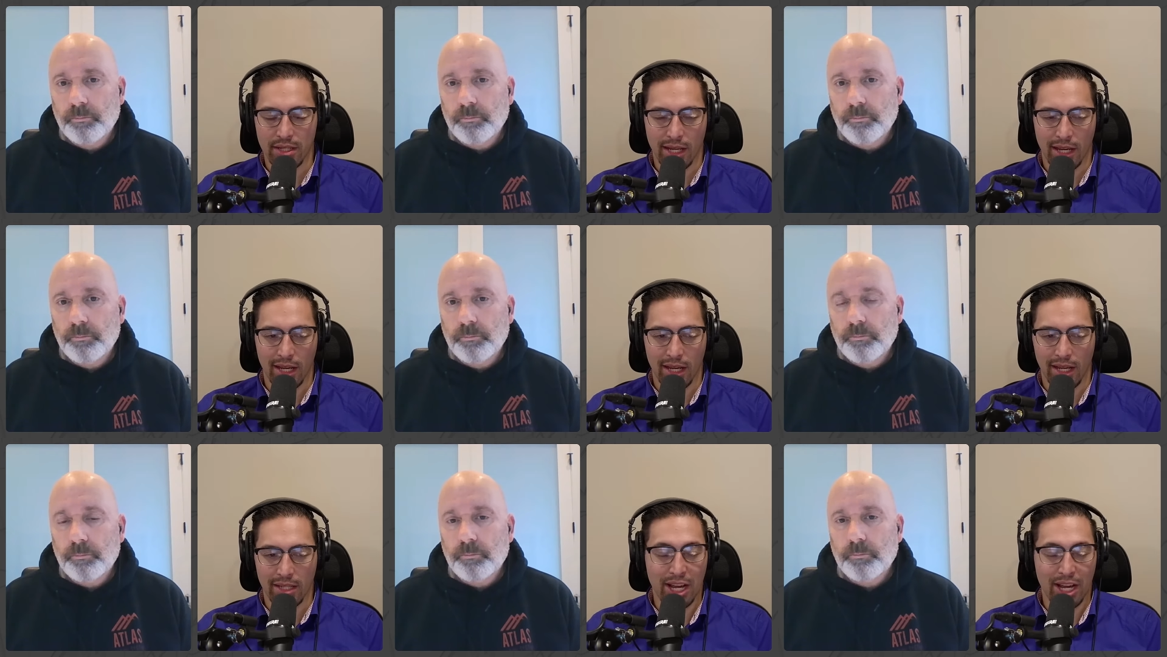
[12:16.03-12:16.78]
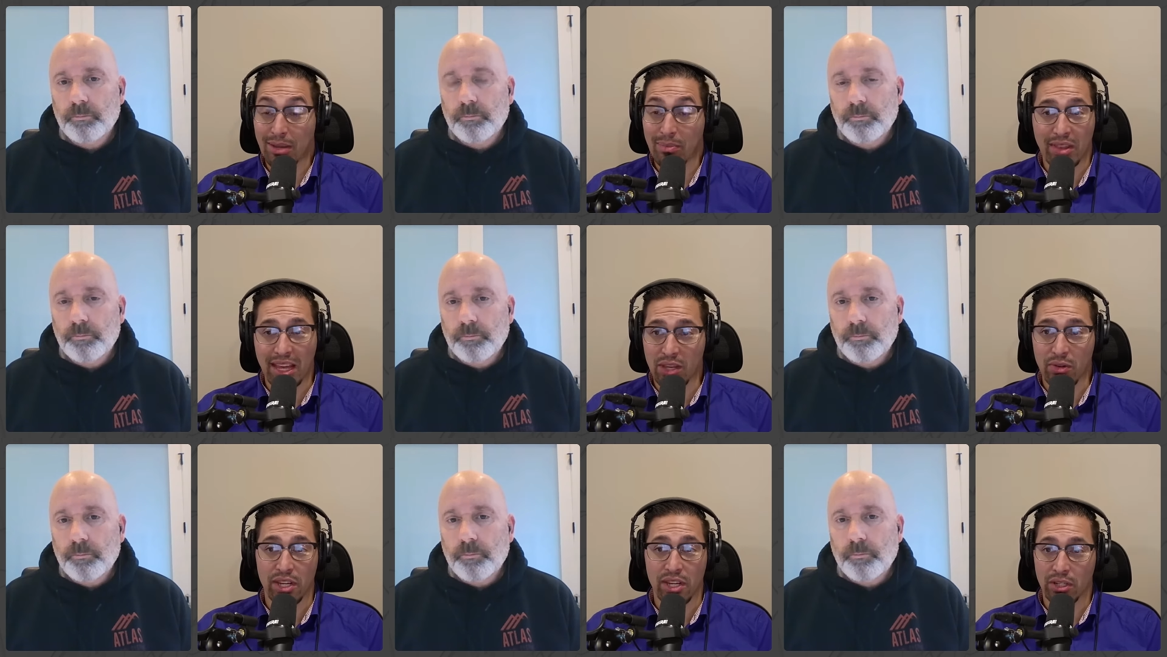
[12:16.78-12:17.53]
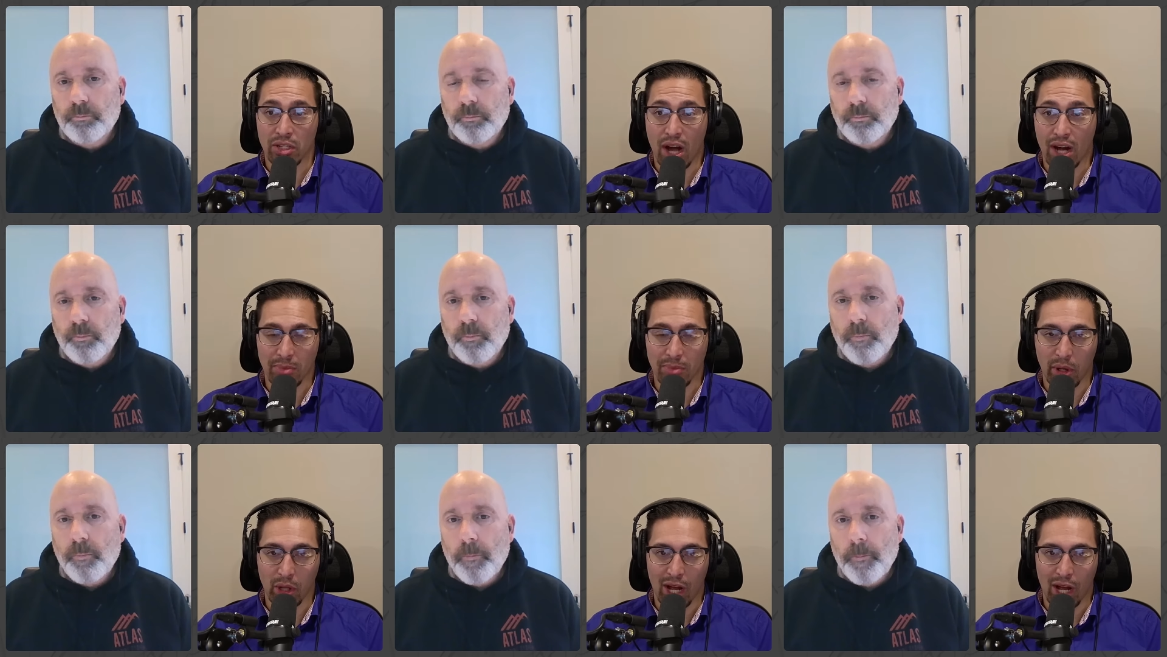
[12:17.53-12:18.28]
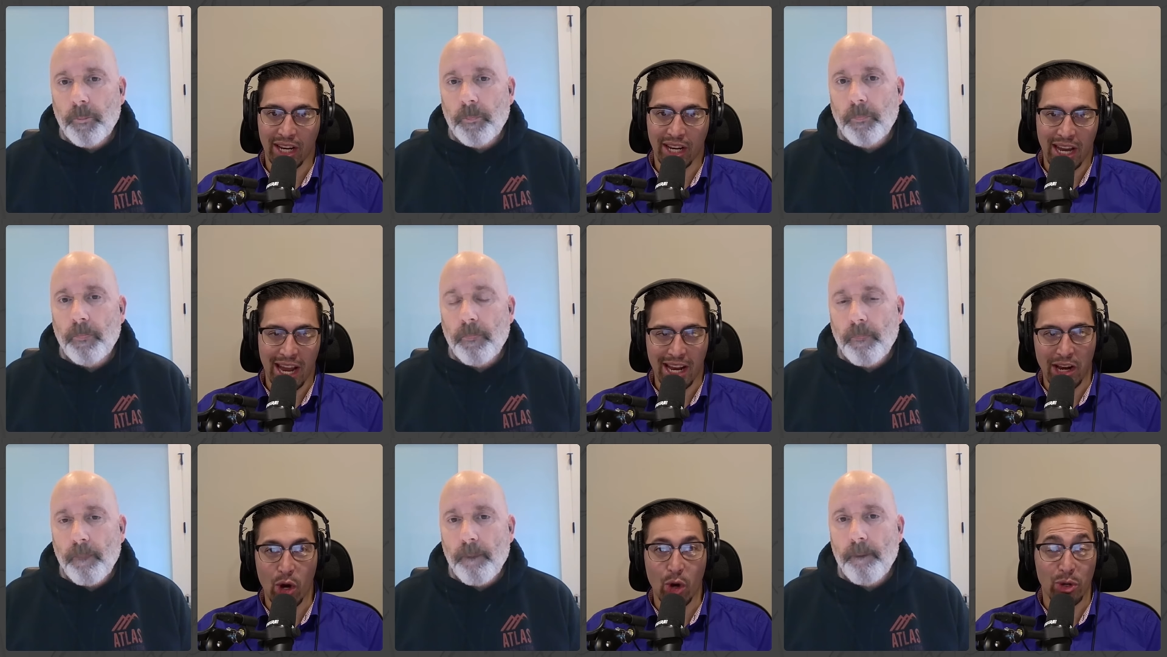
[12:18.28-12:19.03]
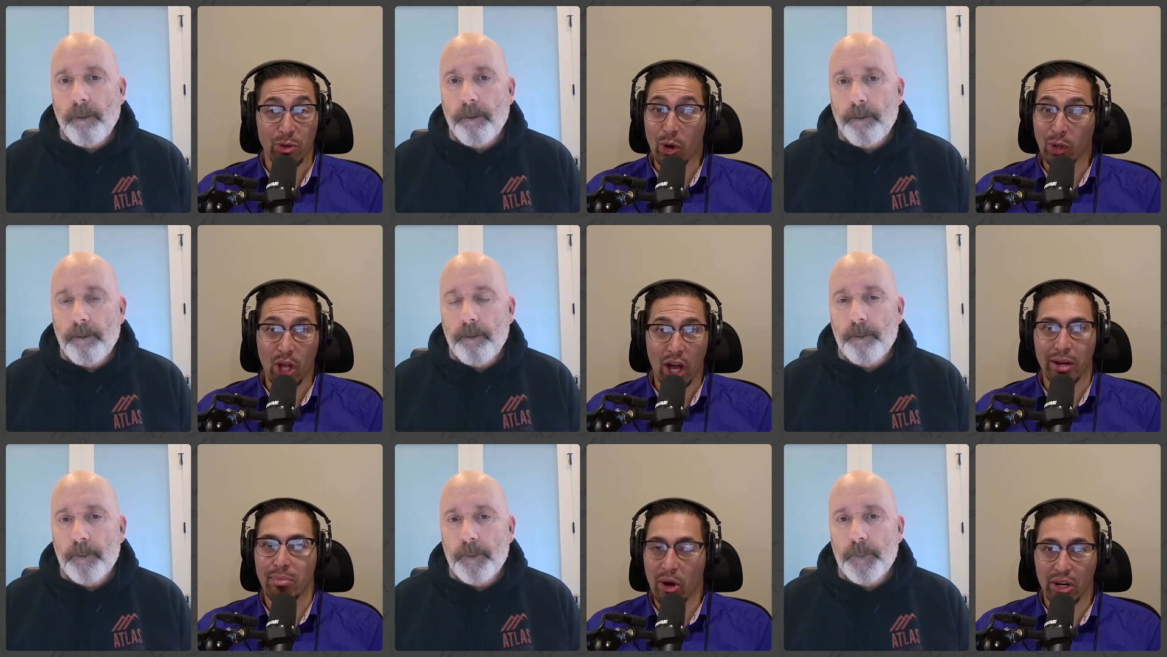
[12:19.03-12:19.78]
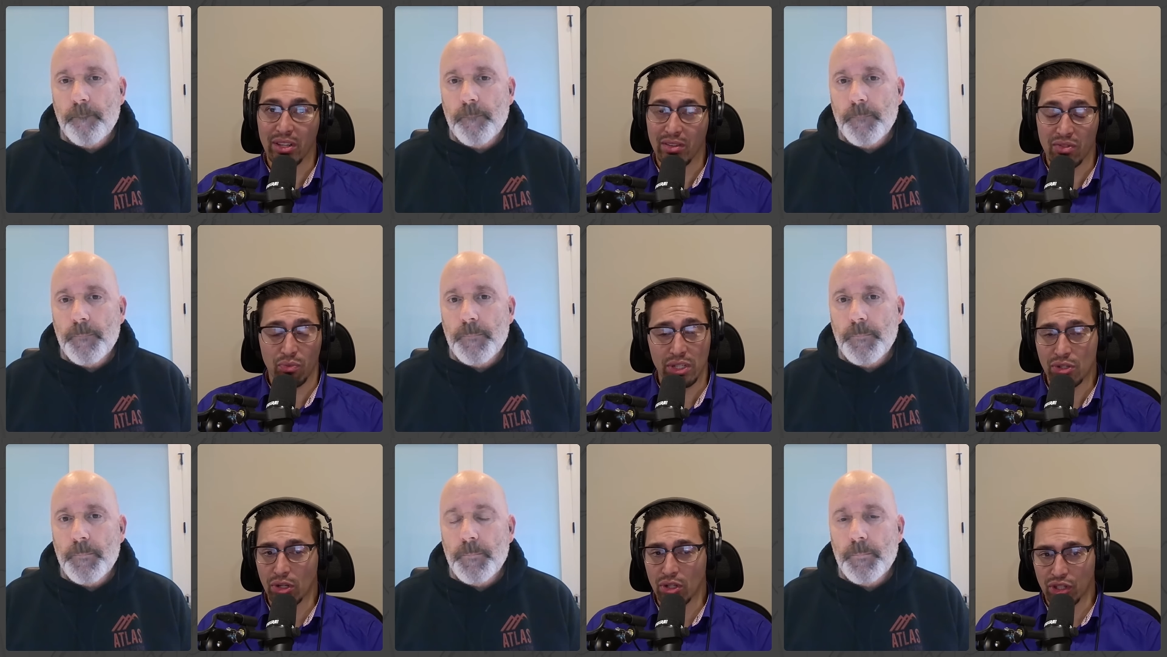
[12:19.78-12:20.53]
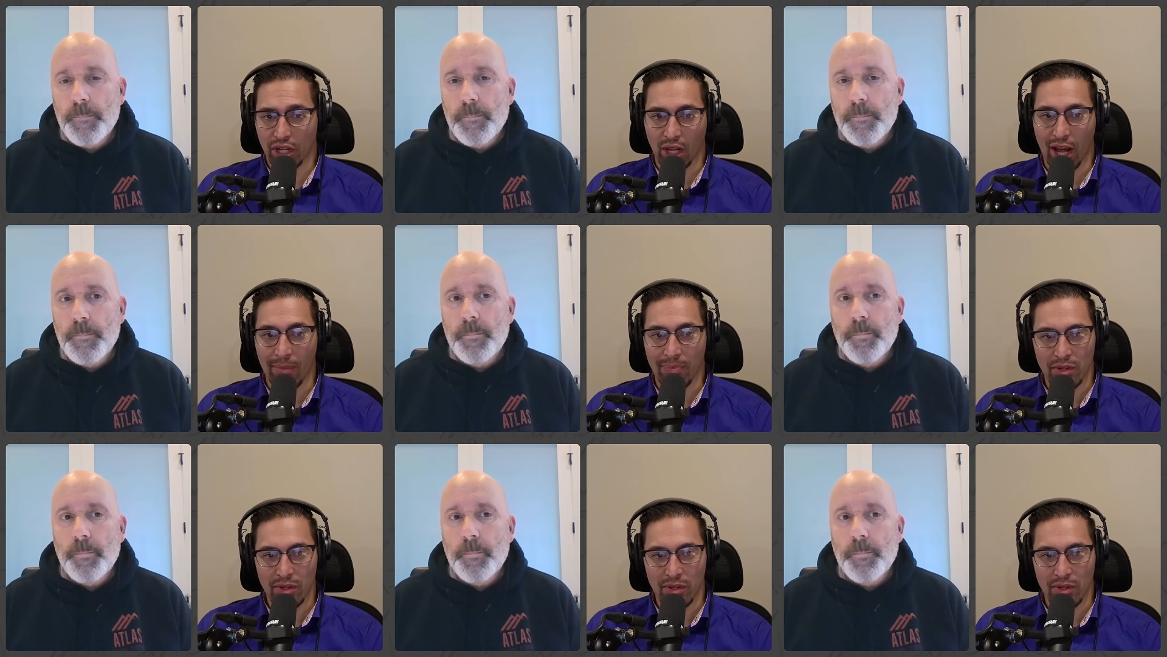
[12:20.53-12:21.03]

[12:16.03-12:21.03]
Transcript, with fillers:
Speaker 1: uh, it's not something that you hear talked about a lot, and and I know you know a lot about it and you've researched it a lot.